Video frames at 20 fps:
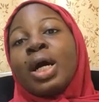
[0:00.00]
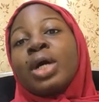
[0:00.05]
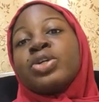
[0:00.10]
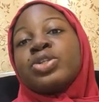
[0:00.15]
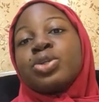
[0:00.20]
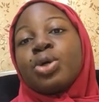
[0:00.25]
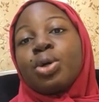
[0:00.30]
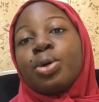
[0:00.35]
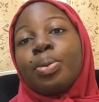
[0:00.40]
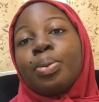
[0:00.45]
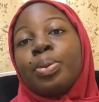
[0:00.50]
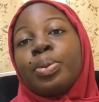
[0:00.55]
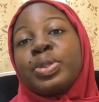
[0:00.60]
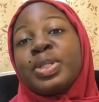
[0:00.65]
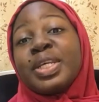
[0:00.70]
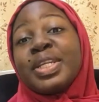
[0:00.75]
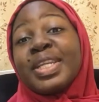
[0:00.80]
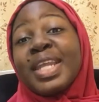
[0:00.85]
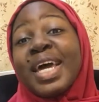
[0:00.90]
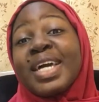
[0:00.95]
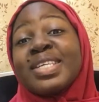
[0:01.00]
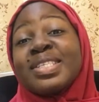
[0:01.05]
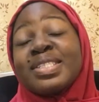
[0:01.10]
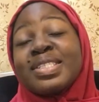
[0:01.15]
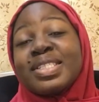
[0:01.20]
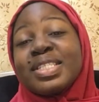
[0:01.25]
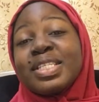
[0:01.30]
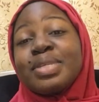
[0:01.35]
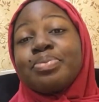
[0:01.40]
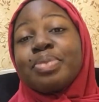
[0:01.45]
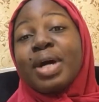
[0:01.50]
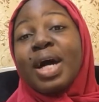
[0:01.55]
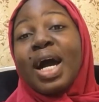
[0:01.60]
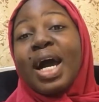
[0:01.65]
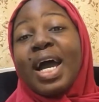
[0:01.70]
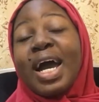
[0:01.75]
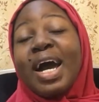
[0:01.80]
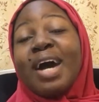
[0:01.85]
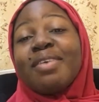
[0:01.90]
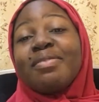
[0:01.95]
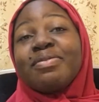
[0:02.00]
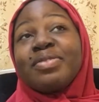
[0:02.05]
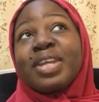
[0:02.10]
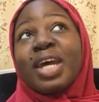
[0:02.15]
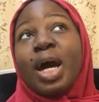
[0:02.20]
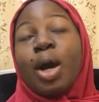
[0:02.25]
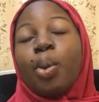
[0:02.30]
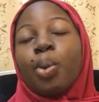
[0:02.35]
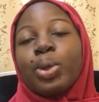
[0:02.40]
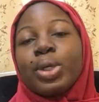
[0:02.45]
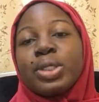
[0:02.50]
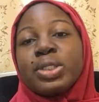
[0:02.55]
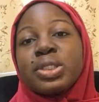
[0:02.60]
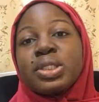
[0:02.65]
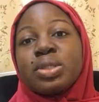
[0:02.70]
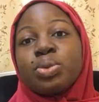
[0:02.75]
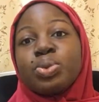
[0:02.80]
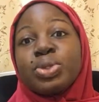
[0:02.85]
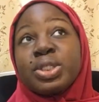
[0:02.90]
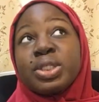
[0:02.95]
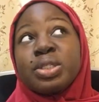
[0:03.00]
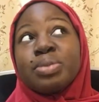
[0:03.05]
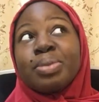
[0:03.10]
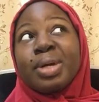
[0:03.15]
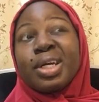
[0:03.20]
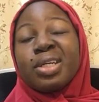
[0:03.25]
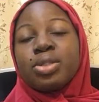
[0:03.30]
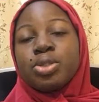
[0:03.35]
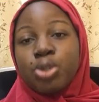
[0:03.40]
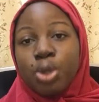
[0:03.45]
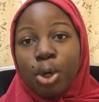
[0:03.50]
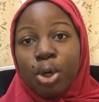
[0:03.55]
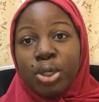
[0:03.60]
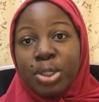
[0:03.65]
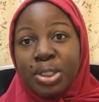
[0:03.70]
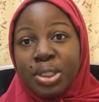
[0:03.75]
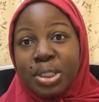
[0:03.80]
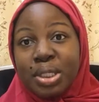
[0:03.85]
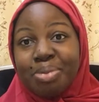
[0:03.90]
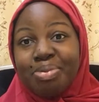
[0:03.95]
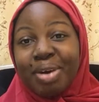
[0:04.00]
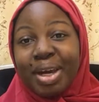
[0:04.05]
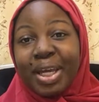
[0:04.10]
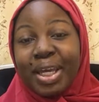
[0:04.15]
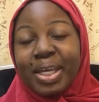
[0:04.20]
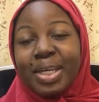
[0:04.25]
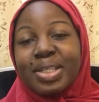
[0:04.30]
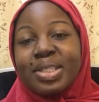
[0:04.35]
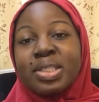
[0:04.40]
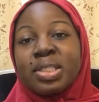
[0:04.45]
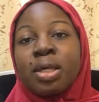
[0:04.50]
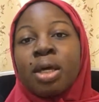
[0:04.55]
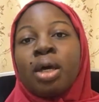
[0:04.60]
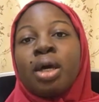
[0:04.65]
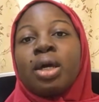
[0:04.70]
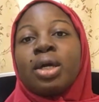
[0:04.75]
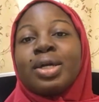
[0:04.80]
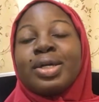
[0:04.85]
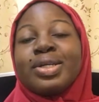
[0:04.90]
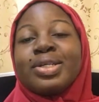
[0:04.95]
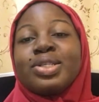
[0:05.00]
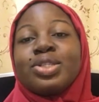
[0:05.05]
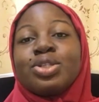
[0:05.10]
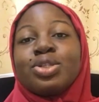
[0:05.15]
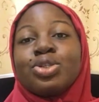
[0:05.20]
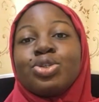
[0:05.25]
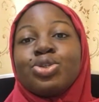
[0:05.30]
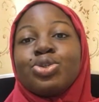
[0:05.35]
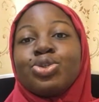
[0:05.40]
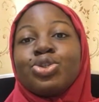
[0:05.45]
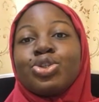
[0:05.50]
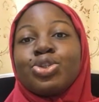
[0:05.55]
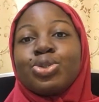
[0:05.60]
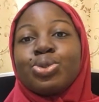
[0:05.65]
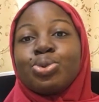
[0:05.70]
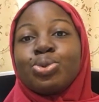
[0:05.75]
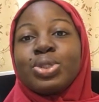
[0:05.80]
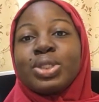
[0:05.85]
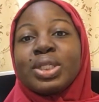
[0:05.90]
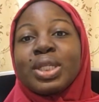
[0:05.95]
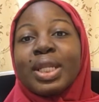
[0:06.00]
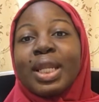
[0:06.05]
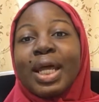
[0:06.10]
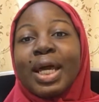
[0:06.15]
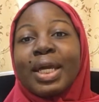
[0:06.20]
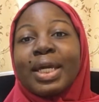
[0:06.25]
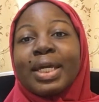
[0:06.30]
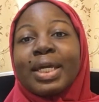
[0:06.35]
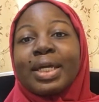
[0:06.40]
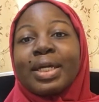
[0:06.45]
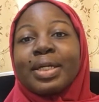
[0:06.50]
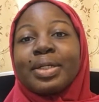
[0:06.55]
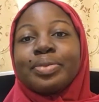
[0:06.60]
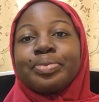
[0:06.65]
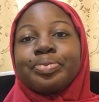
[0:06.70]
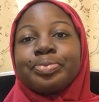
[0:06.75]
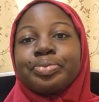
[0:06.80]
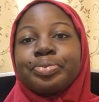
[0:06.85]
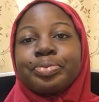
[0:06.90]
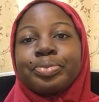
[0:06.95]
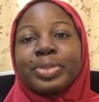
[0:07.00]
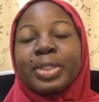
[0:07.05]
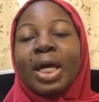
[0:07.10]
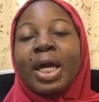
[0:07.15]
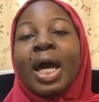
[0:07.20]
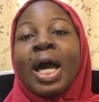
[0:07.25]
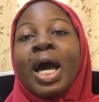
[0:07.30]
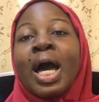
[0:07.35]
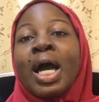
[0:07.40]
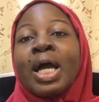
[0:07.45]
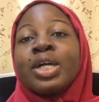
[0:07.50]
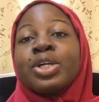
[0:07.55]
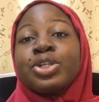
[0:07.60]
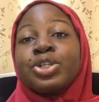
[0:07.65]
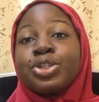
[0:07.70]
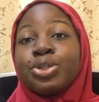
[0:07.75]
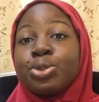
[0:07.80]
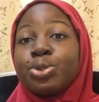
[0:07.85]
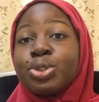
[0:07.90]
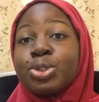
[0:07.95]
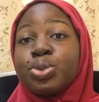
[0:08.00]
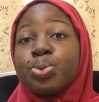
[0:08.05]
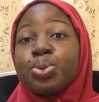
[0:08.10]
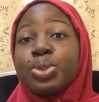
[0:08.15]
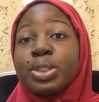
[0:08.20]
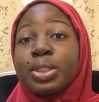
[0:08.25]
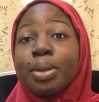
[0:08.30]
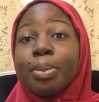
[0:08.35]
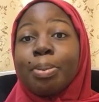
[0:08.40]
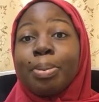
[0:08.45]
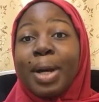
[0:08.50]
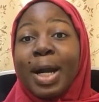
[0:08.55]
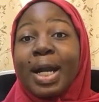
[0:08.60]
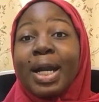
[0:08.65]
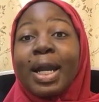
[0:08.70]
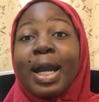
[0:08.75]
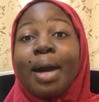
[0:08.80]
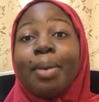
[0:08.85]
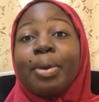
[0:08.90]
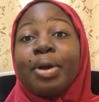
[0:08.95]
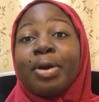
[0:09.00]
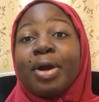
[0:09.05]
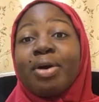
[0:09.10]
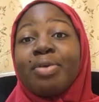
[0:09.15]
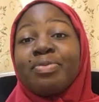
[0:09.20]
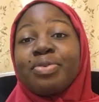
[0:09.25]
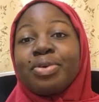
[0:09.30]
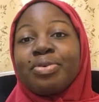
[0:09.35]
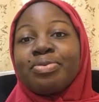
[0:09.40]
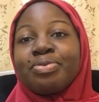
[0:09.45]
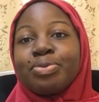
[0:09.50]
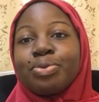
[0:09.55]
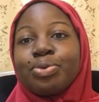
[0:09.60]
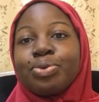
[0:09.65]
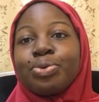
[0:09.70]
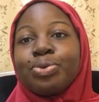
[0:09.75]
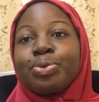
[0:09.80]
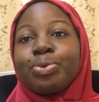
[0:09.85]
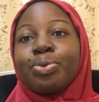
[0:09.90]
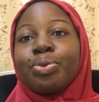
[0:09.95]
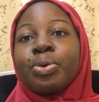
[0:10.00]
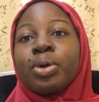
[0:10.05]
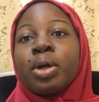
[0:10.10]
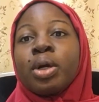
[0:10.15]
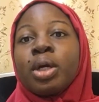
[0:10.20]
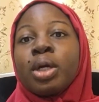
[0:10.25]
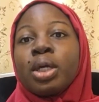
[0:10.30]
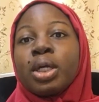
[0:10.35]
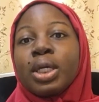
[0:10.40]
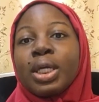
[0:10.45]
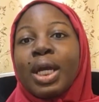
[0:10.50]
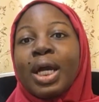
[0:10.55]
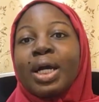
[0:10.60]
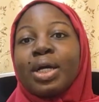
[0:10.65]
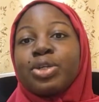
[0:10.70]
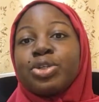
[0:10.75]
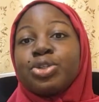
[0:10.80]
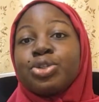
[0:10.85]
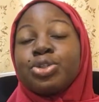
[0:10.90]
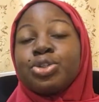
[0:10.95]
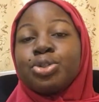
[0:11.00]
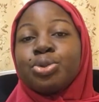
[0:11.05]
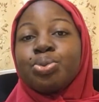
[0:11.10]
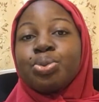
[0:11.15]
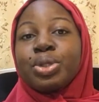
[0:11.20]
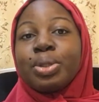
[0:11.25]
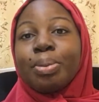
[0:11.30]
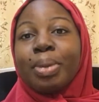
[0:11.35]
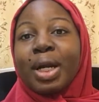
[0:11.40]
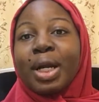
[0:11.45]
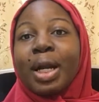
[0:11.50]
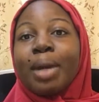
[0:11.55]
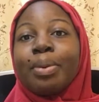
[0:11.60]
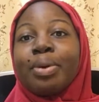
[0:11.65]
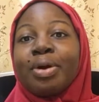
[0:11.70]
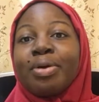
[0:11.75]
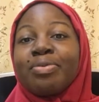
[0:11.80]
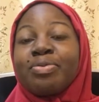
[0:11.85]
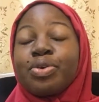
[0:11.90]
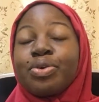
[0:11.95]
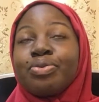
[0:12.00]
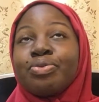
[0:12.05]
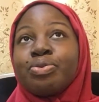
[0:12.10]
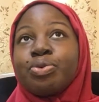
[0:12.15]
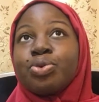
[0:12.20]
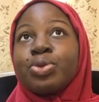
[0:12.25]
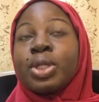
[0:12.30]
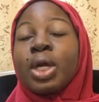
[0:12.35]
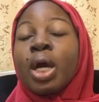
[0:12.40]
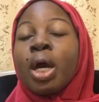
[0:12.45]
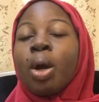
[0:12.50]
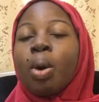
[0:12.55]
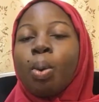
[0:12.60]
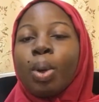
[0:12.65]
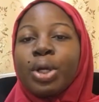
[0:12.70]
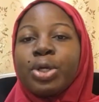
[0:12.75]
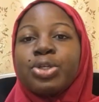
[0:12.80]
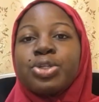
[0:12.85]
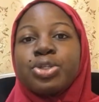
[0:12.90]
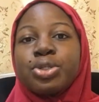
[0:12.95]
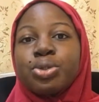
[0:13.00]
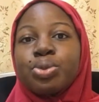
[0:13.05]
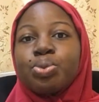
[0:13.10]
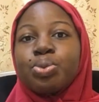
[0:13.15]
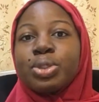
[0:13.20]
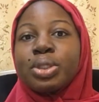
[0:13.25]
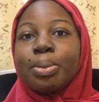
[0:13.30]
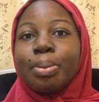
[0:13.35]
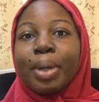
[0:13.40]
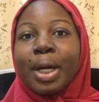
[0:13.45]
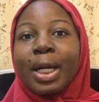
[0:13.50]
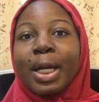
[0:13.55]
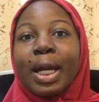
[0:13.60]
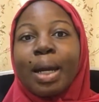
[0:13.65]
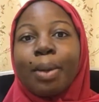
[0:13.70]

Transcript: So the next tip I have now is, which is my third tip I guess, is you should like shoot with the back camera of your phone. Yeah, you should shoot with the back camera of your phone. When you shoot with the back